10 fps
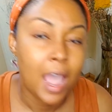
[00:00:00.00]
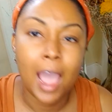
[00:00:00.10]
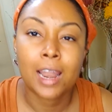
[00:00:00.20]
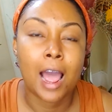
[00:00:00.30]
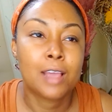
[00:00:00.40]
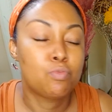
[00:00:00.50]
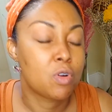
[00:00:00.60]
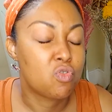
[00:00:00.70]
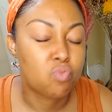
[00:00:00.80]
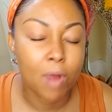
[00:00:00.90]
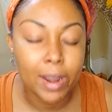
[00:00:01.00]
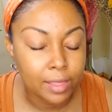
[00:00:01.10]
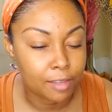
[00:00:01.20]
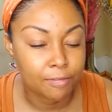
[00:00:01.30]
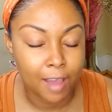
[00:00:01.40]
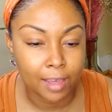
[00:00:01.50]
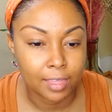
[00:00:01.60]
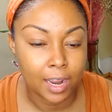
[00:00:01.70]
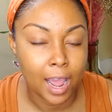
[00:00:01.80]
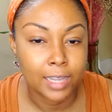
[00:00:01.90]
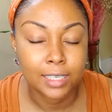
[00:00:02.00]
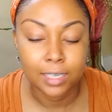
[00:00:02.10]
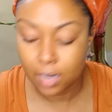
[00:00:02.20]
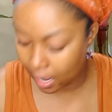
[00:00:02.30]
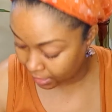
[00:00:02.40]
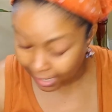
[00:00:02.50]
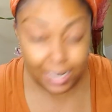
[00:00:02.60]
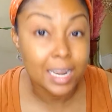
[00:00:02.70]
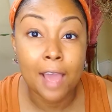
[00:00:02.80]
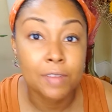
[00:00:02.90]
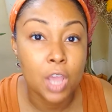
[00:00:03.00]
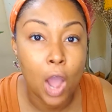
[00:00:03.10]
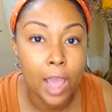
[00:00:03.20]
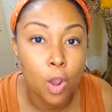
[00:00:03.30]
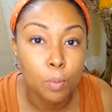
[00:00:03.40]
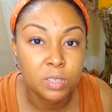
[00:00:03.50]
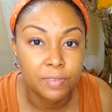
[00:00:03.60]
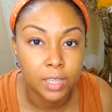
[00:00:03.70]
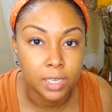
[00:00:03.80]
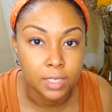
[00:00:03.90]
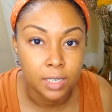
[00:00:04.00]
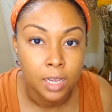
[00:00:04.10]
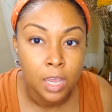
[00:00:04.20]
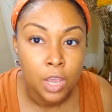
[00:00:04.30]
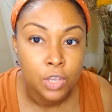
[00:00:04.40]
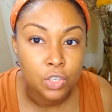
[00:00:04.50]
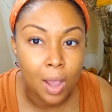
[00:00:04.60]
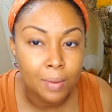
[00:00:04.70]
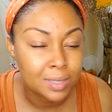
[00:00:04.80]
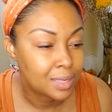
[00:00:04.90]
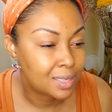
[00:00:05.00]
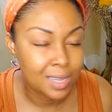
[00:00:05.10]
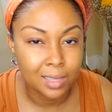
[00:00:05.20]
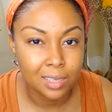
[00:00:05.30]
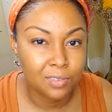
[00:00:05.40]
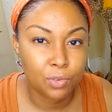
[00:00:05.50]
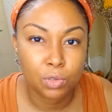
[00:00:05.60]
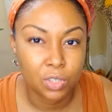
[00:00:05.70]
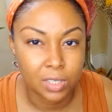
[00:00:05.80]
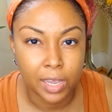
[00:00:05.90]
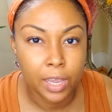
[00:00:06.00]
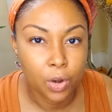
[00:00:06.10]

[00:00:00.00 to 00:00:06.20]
And I regretted the fact that I didn't, because I didn't have any high hopes for this. So I was like, this foolishness ain't